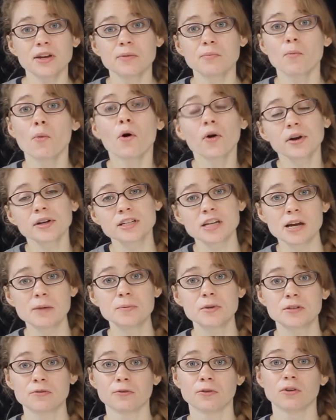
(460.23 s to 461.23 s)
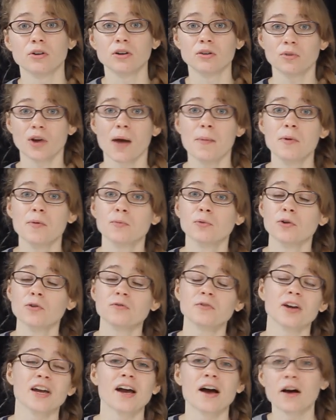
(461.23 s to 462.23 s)
need more tips for
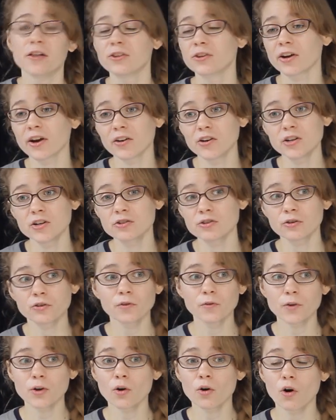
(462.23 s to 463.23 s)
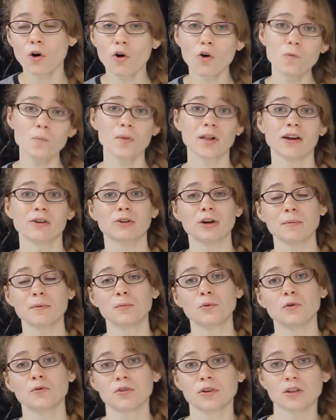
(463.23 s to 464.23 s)
rabbit-proofing other areas of your home, like
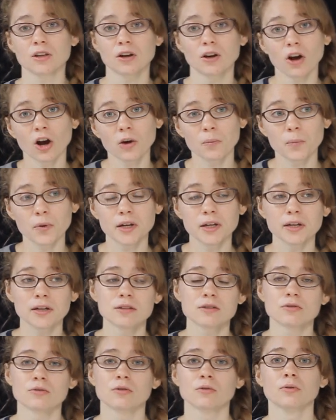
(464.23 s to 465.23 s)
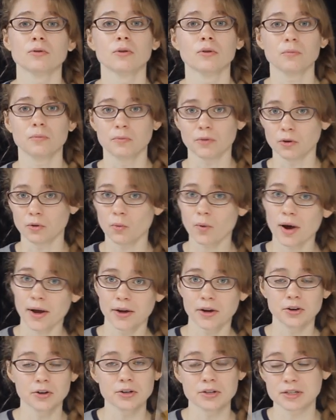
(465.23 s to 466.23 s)
rabbit-proofing the carpets or your
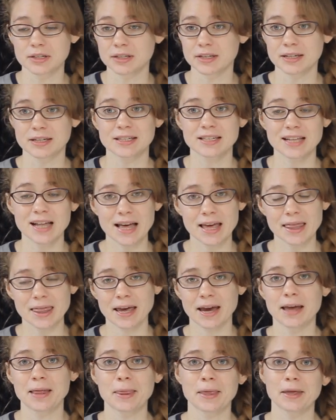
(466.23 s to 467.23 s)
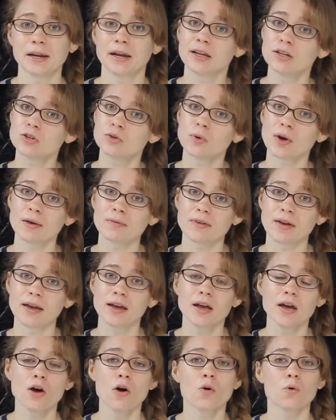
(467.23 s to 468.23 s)
wires, things like that, then I do have
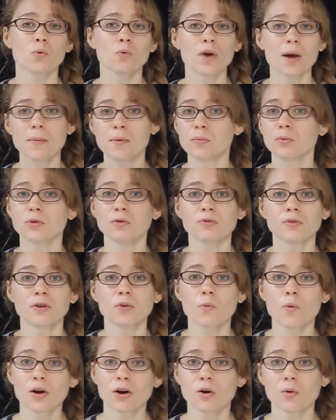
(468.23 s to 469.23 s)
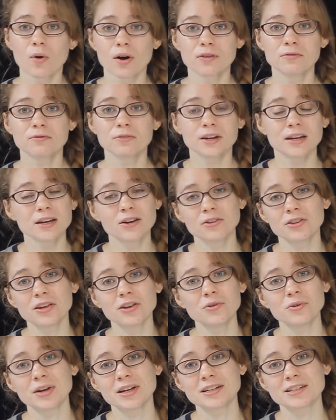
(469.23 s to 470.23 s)
a rabbit-proofing 101 video
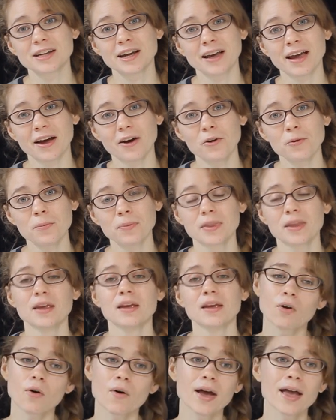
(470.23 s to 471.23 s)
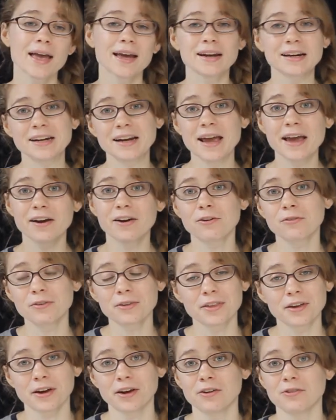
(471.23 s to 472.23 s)
that you can check out. Go ahead and head
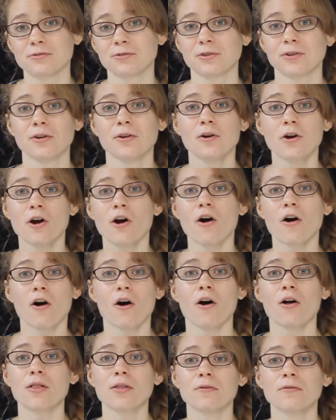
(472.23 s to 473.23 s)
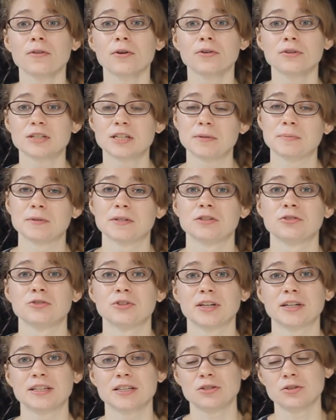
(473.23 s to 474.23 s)
over there for all of those tips and
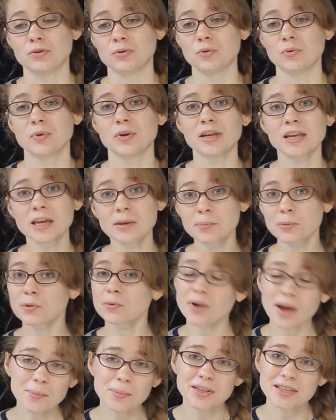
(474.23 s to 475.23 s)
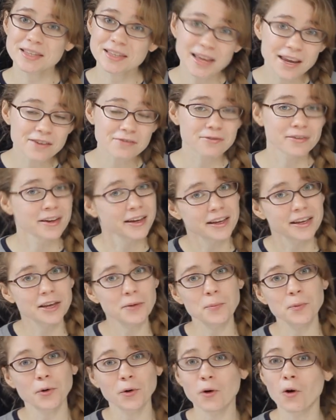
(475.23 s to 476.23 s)
tricks to keep your rabbit safe and
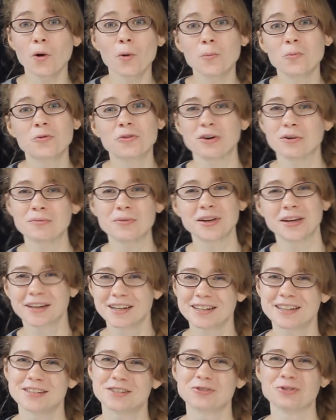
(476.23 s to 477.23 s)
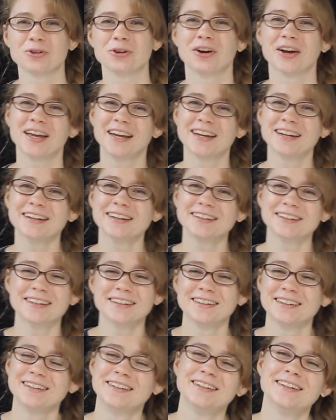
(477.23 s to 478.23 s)
keep your home from being destroyed.
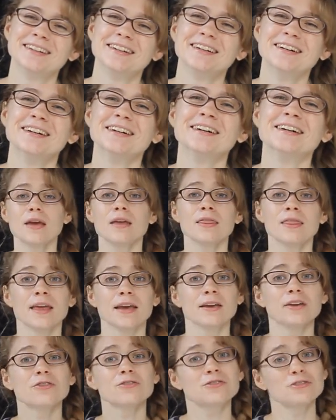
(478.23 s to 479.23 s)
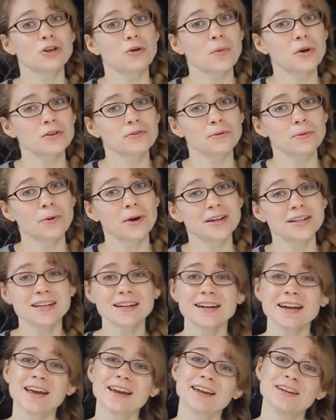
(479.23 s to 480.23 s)
Thank you so much for
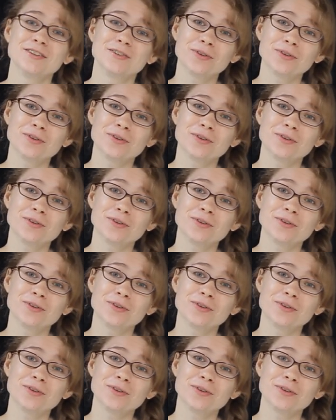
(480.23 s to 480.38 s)
watching, and I